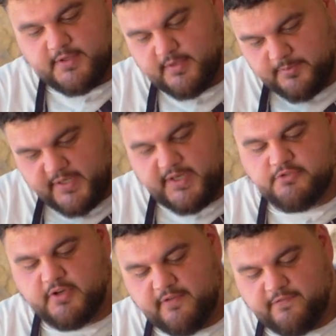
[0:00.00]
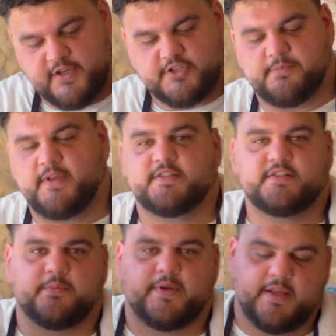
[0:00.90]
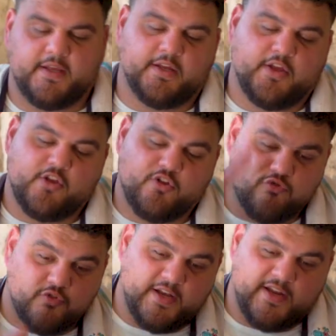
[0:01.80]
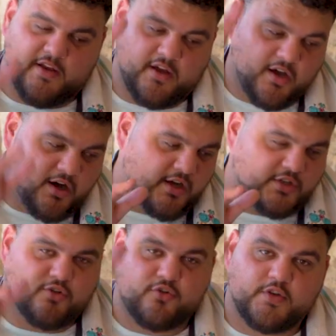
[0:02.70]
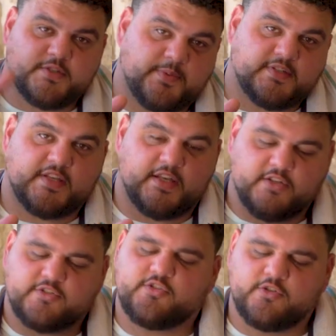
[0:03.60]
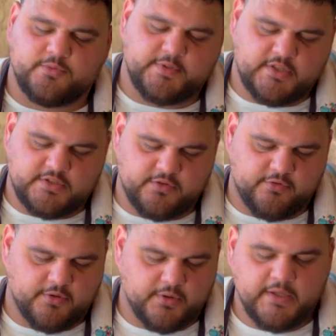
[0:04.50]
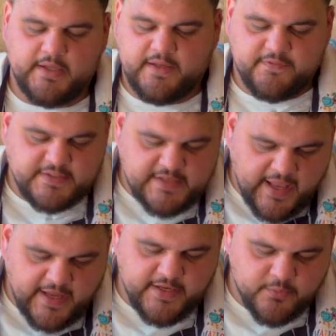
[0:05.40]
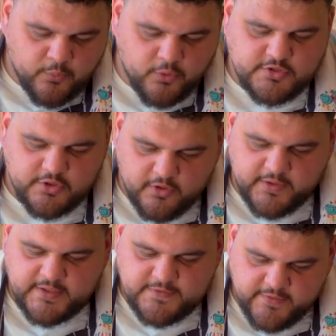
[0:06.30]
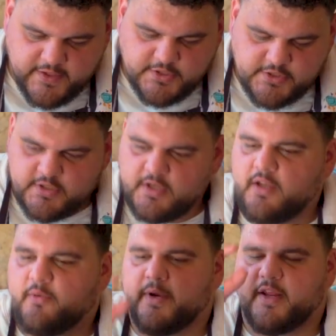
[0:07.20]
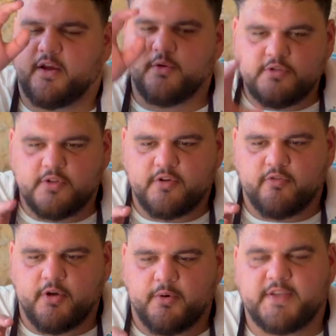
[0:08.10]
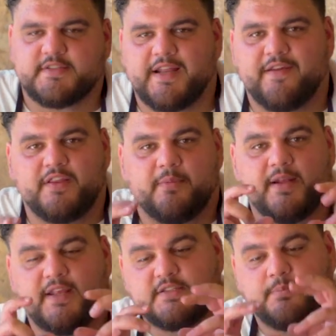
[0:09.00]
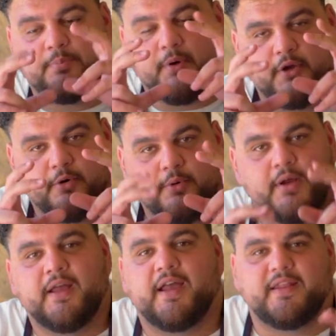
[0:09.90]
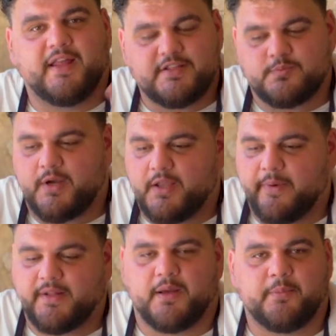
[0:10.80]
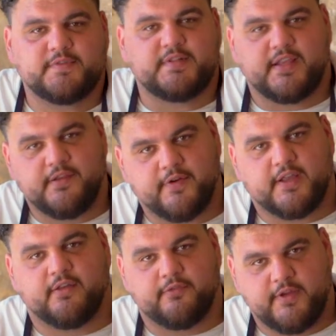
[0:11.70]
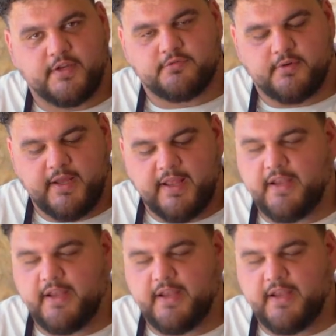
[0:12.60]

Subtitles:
Completely dry fish means that we're grilling hard, crispy skin as soon as we touch the grill. If there's any water on this fish, when it goes on the grill, it's gonna have the ability to boil, and that's why you end up with sticky fucking fish, right?